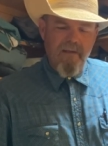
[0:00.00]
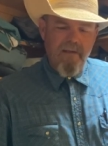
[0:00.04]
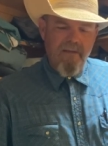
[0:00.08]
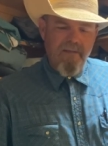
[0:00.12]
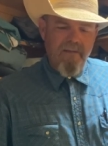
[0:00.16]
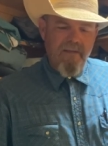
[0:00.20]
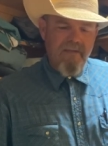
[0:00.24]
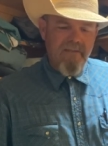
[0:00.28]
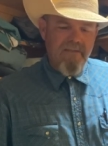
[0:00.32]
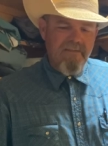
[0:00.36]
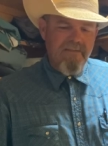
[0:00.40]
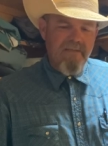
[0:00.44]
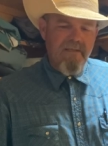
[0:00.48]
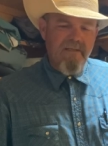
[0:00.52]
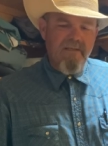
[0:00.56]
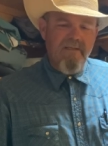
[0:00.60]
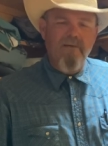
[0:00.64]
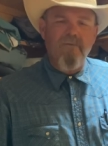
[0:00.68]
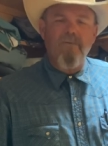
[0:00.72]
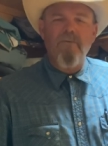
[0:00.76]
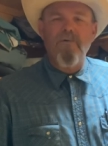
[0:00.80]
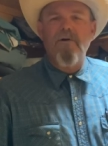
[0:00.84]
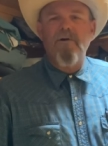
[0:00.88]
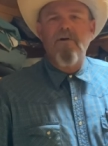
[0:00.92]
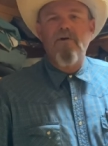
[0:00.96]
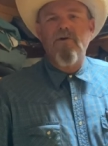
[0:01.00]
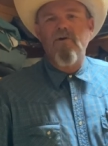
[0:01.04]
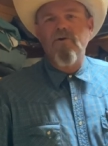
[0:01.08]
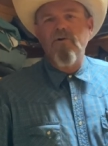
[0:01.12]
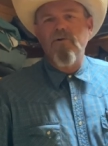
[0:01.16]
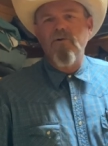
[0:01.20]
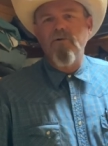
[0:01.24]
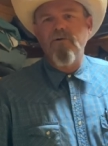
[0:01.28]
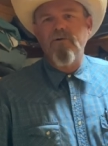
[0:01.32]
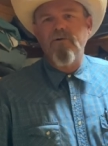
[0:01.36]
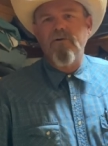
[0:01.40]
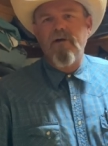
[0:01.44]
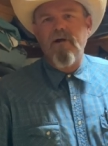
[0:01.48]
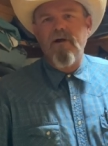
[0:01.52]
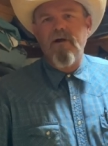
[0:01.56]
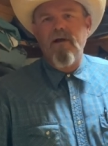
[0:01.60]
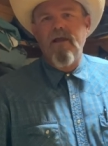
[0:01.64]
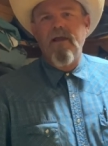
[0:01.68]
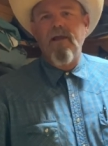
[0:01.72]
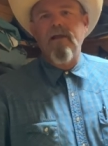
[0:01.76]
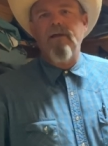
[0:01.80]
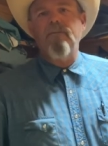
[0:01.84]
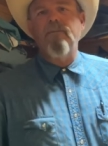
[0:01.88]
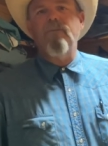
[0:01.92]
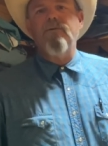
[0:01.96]
they see that we're cruel to our
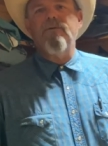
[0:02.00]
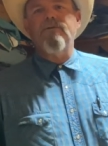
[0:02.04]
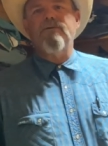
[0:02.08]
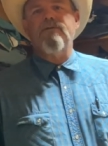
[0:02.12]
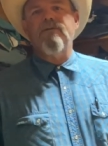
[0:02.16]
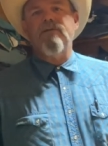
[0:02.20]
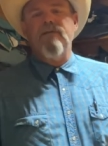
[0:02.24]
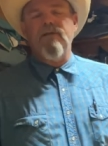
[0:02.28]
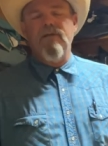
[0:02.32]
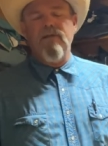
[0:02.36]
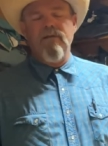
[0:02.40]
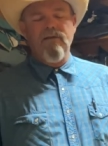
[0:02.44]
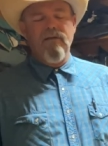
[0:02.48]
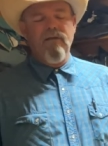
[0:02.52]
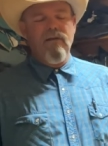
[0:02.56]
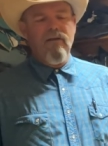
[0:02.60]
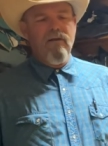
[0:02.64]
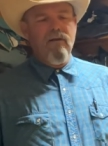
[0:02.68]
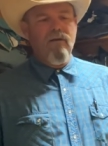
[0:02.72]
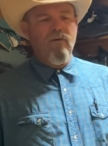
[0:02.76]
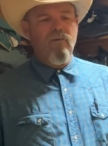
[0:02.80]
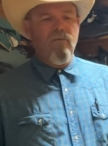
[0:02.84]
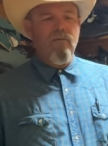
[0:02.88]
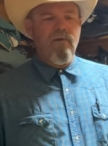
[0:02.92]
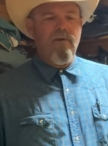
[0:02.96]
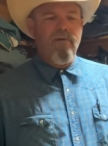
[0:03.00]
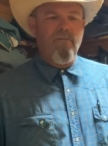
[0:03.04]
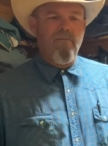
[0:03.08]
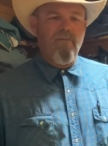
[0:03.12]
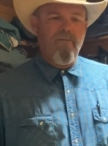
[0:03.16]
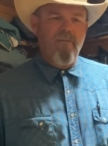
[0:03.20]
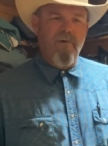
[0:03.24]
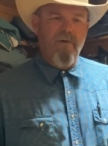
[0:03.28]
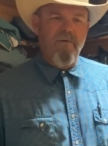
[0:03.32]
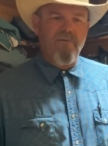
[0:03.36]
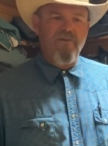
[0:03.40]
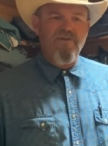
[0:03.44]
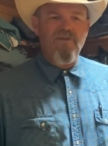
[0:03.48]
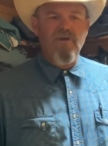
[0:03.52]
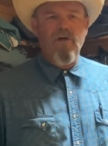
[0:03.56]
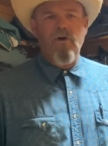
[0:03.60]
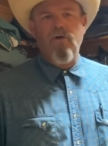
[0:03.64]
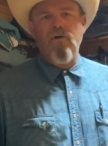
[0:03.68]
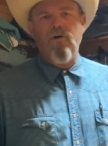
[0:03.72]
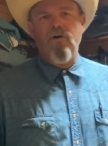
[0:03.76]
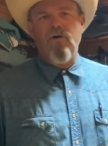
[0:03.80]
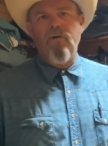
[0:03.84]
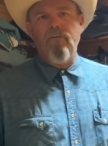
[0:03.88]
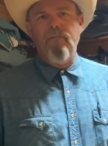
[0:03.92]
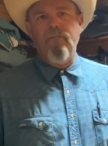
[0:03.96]
animals and that, you know, we, we
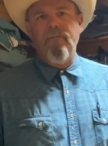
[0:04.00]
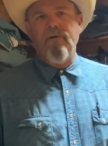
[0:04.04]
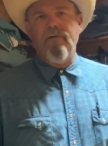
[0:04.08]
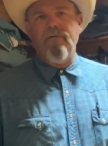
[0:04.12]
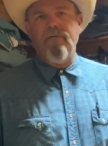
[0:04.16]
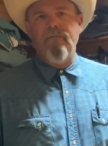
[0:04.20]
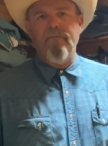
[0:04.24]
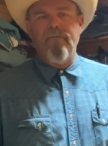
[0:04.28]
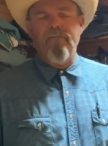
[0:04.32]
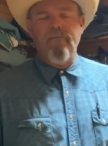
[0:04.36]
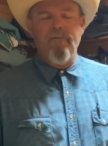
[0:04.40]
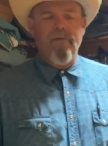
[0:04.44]
choke them and,